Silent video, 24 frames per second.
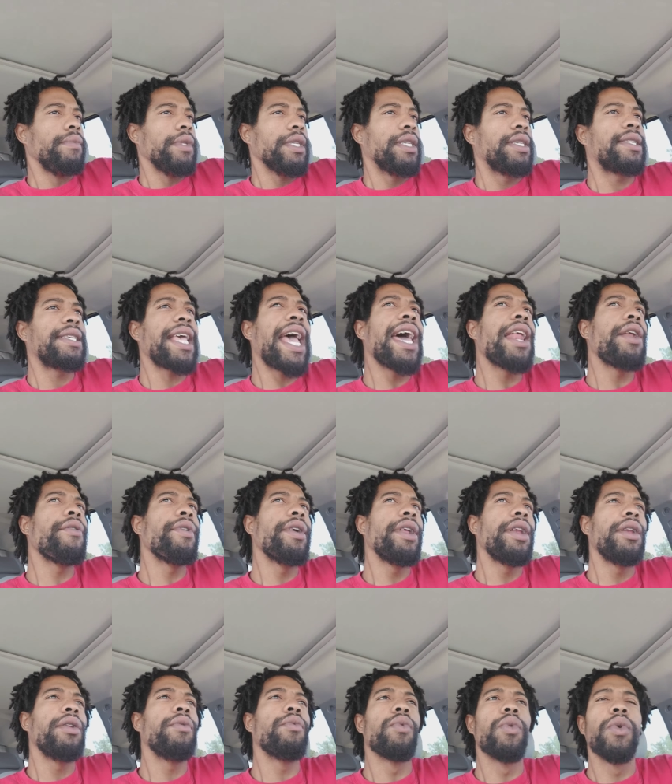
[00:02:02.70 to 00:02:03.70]

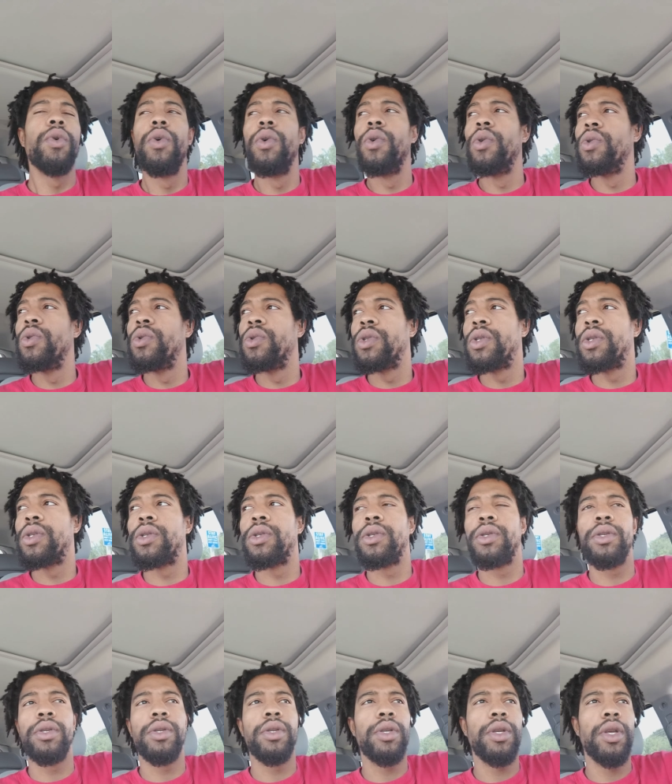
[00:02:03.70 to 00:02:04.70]
Saturn rules,
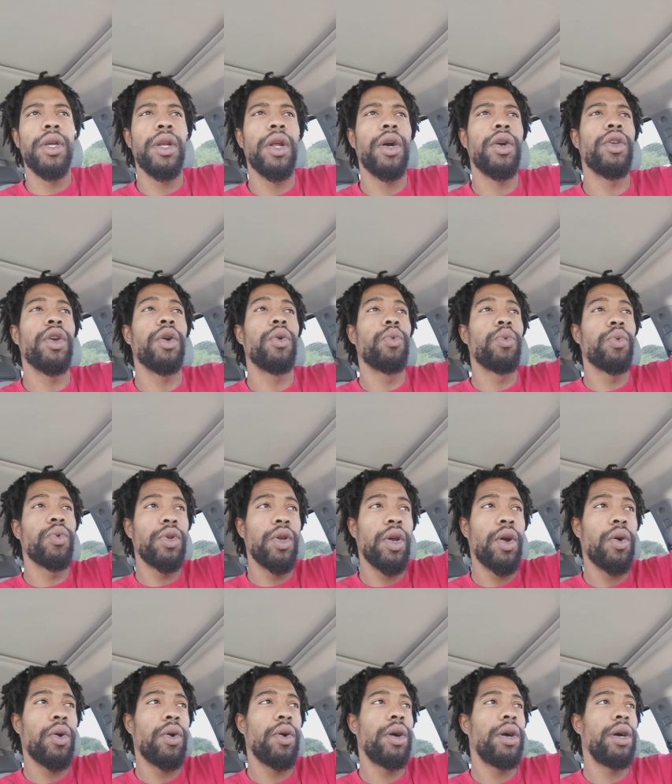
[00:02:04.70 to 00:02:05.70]
you know,
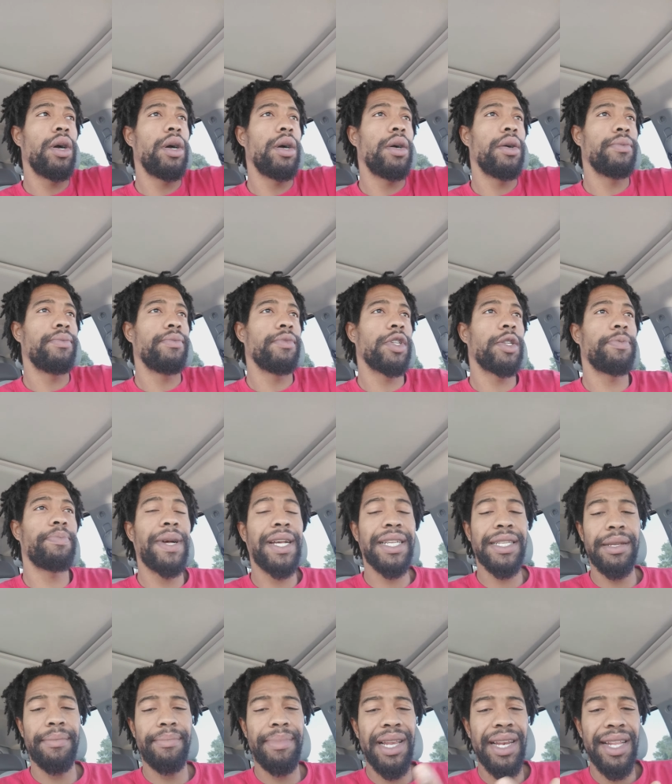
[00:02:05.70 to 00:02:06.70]
your
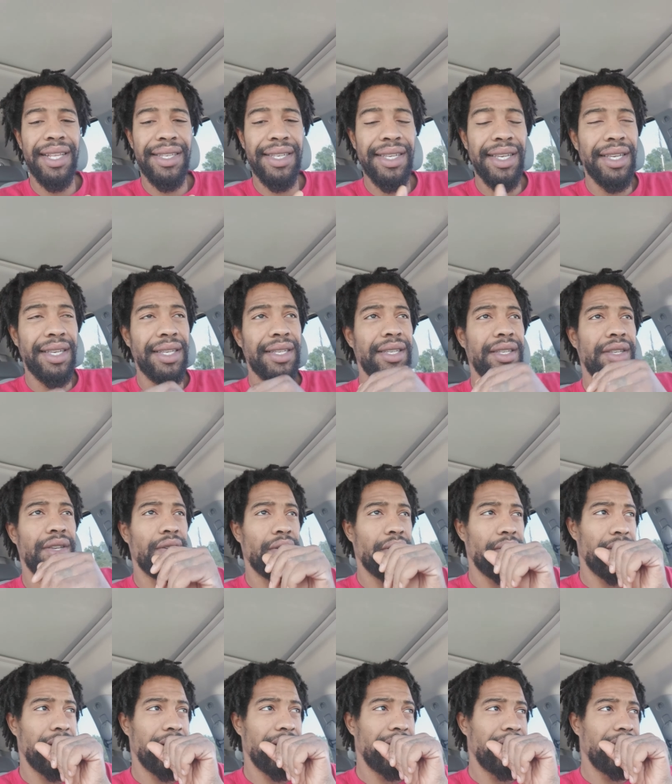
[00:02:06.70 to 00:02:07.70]
responsibilities,
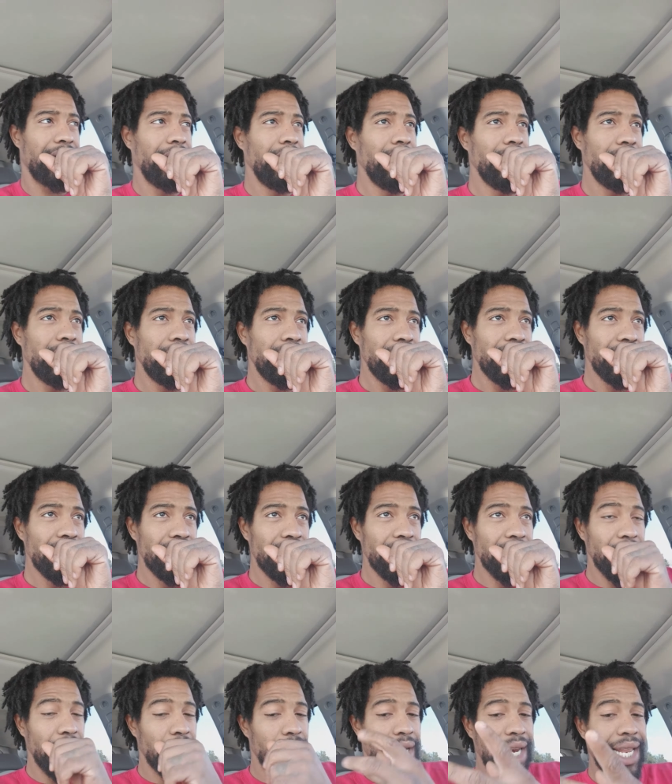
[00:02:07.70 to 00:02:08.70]
your
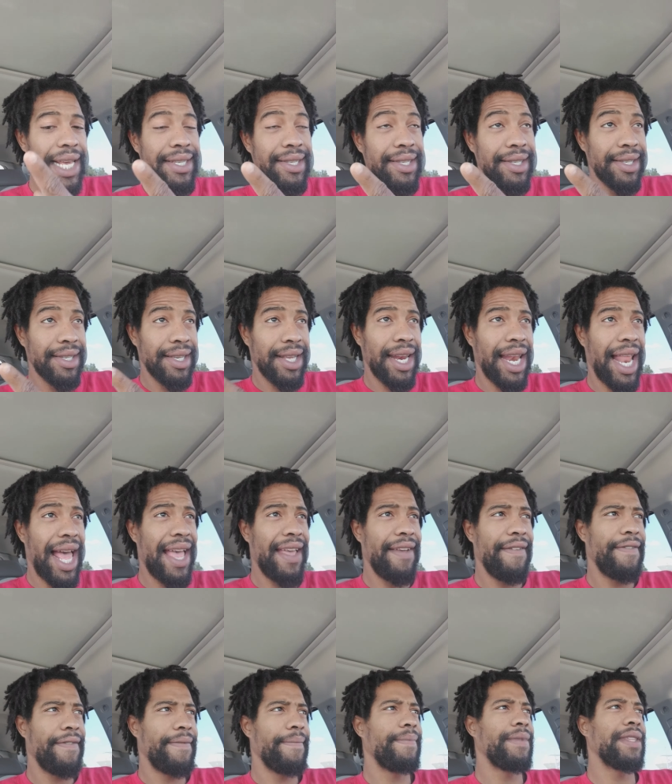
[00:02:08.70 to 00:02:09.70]
lessons in
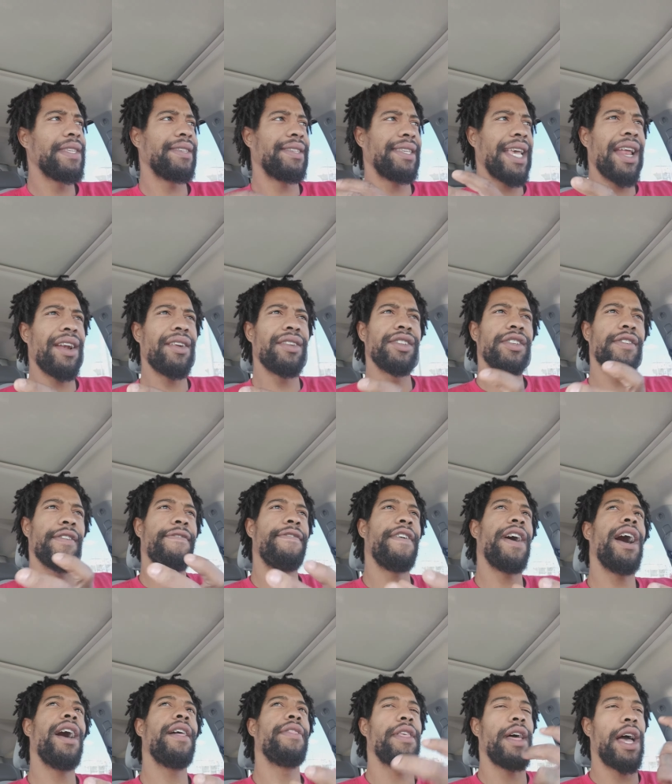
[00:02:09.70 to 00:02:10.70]
life. Saturn is your
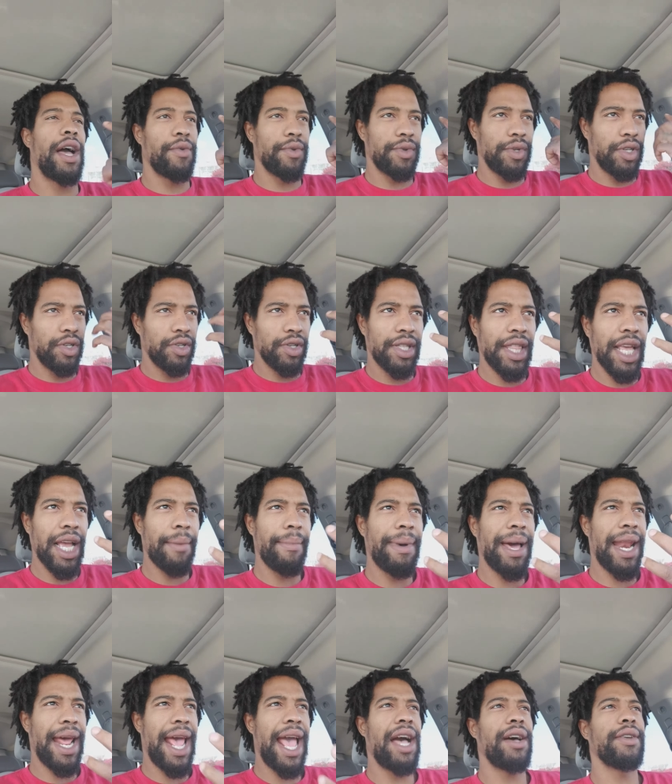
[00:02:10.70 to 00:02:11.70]
father. I want you to think
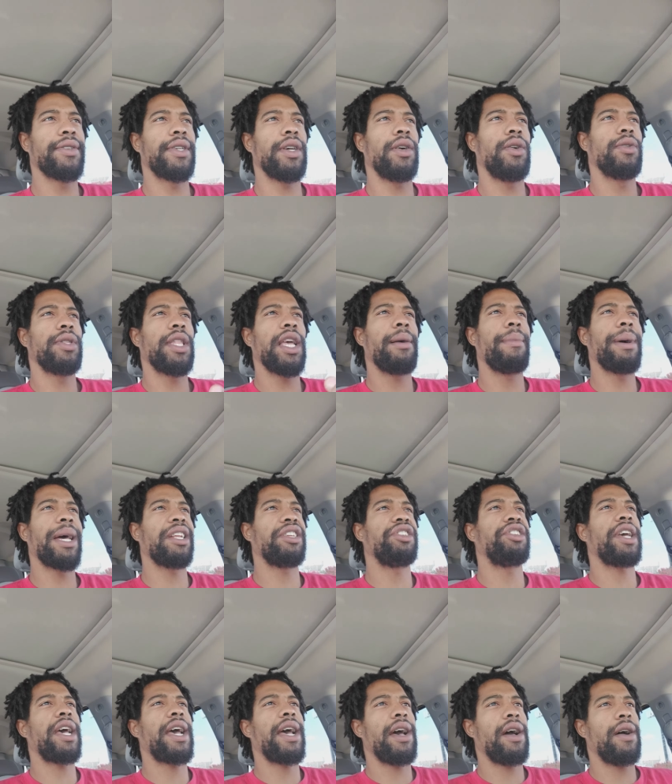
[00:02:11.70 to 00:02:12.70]
about a household, think about a
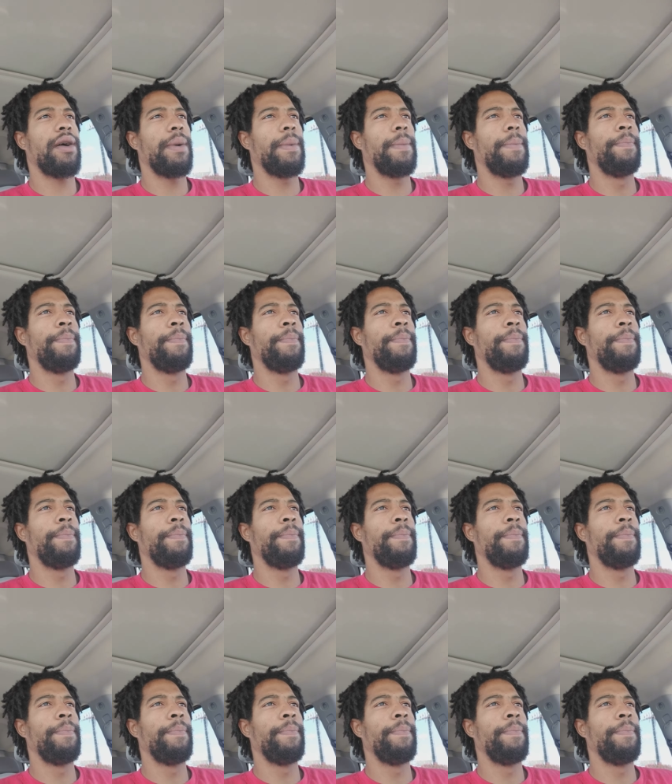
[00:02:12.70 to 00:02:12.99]
child.